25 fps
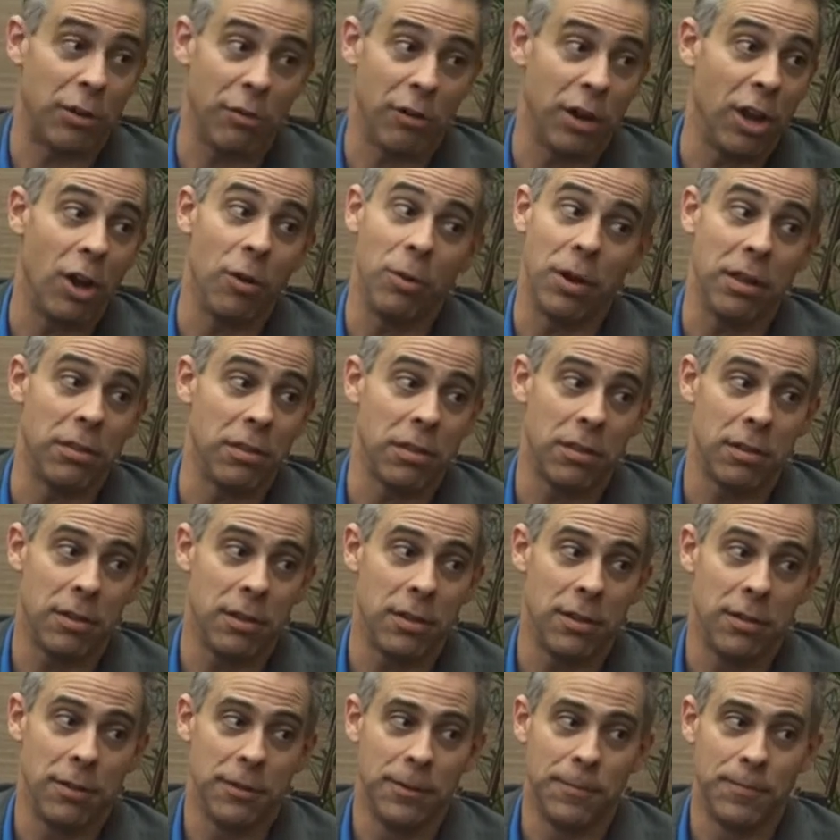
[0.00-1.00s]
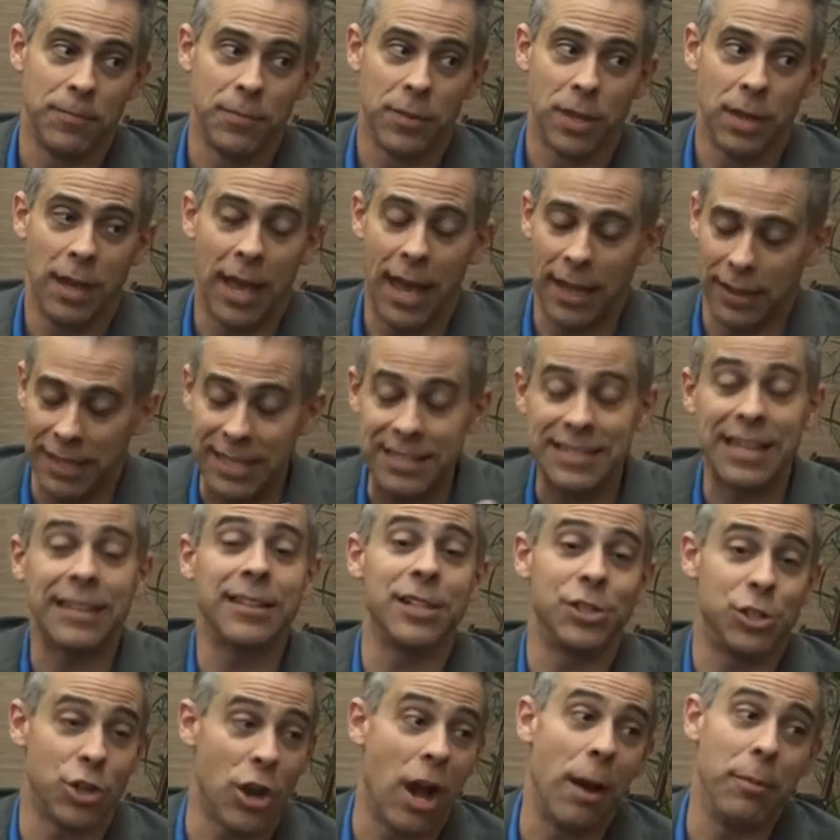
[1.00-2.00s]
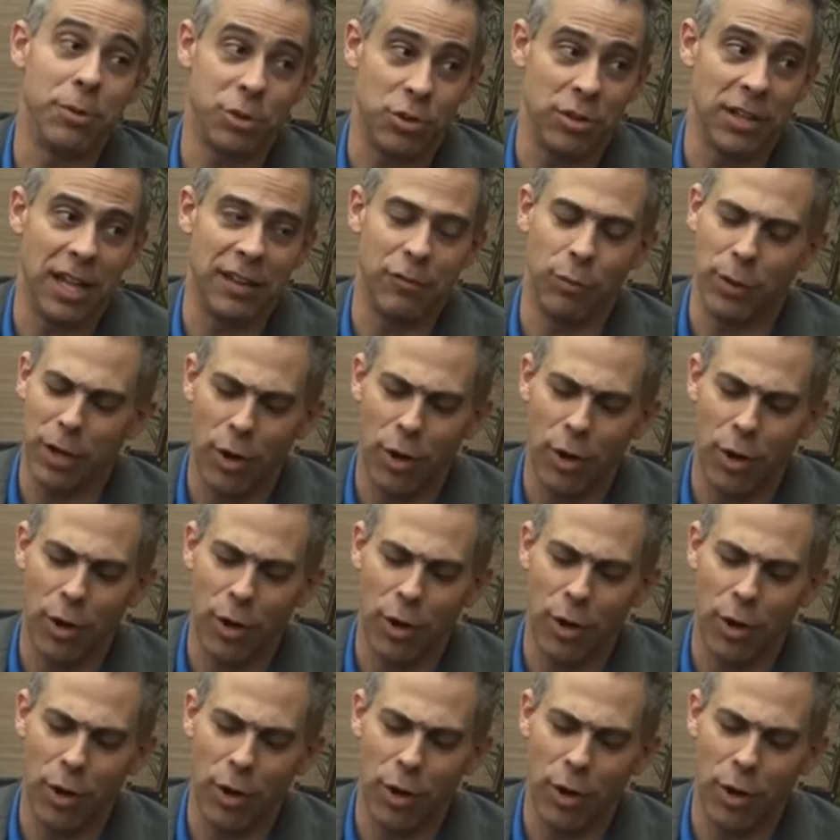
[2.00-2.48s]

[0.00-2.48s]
Creo with, at least at the geometry level.